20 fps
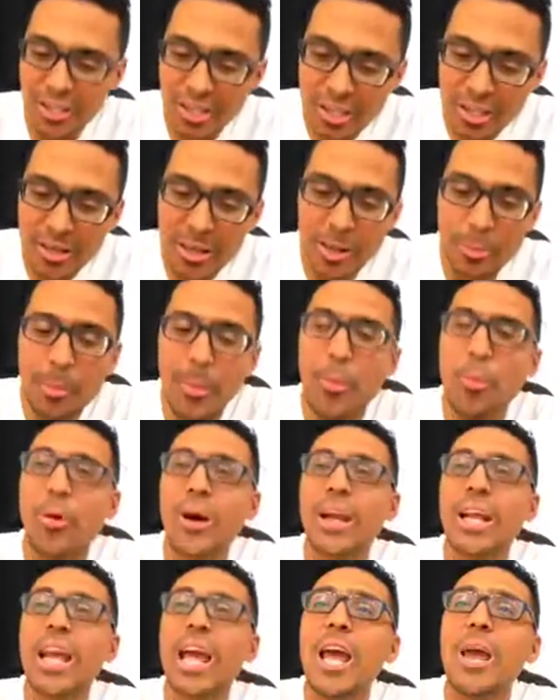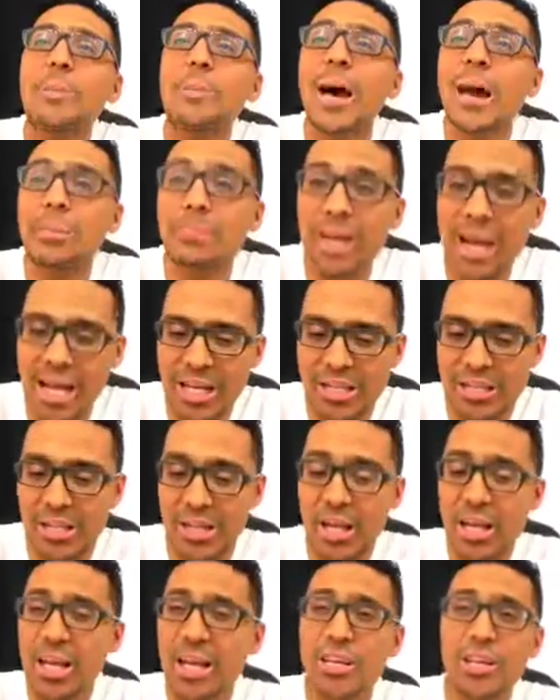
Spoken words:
She's number one in my passion.